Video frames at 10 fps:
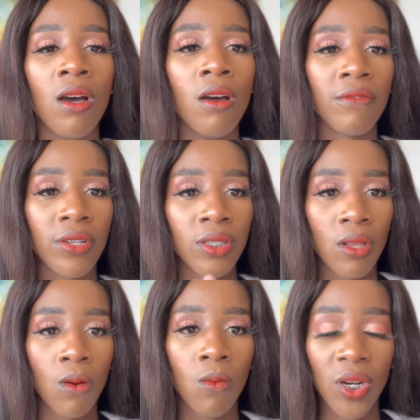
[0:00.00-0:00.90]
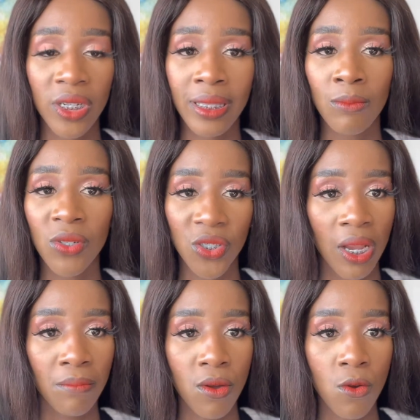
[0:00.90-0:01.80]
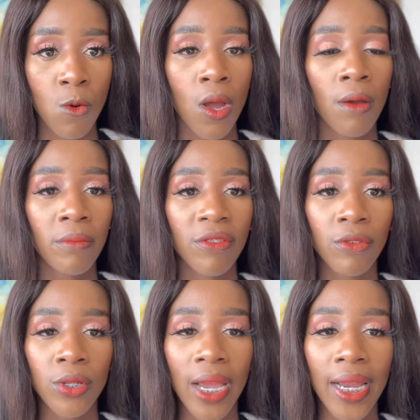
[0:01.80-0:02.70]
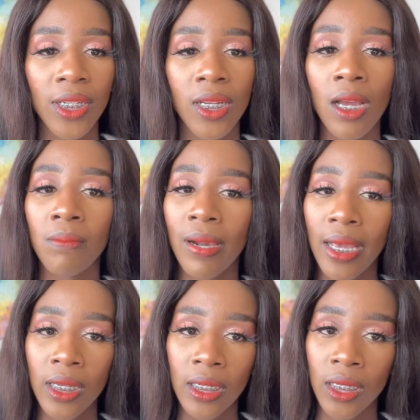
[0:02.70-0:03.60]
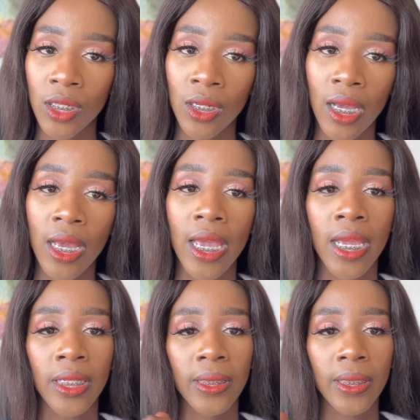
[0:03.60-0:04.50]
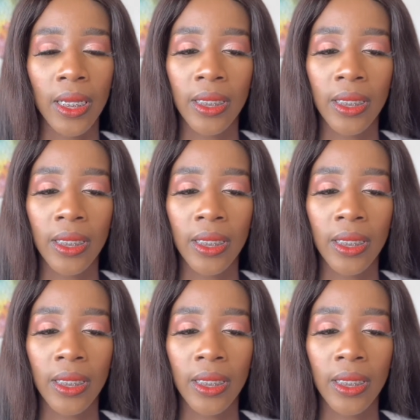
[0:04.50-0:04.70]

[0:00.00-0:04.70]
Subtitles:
first washing them with shampoo before you actually apply conditioner, and